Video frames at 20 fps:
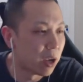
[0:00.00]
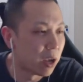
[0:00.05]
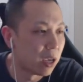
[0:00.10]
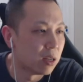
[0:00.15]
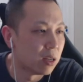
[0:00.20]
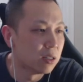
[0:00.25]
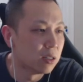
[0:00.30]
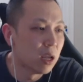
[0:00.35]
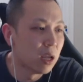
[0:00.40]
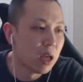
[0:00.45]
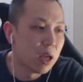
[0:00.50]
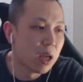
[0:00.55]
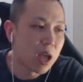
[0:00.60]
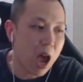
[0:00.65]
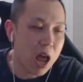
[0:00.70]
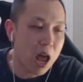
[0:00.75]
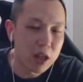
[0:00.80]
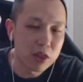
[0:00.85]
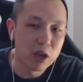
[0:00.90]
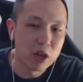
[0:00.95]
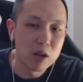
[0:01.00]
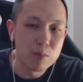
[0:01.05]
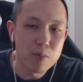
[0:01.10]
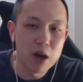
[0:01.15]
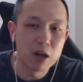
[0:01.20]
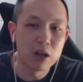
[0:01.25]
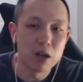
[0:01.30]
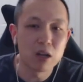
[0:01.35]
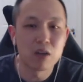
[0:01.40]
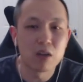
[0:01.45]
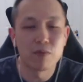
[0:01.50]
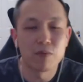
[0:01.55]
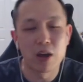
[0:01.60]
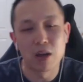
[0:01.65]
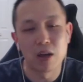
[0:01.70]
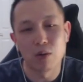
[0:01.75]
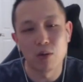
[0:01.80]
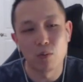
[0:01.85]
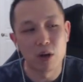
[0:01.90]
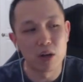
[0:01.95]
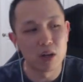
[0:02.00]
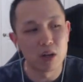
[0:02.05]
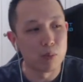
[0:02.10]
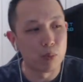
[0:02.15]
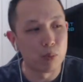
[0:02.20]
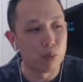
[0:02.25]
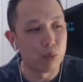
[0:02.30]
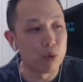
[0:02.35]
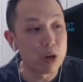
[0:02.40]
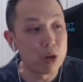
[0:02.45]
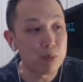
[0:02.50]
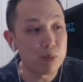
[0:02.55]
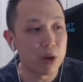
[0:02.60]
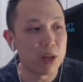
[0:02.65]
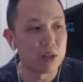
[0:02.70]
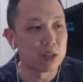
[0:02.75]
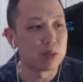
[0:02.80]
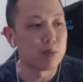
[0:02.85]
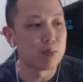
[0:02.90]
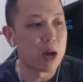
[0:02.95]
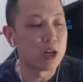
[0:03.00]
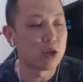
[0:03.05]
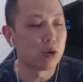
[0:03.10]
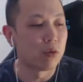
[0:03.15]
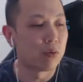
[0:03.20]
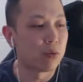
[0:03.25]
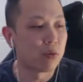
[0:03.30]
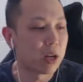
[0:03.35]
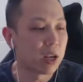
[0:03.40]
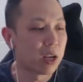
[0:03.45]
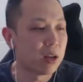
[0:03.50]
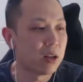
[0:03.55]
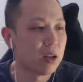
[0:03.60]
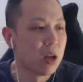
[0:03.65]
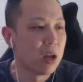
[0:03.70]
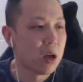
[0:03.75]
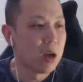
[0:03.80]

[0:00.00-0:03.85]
and had I thought about it, if I wanted to replay this match over again,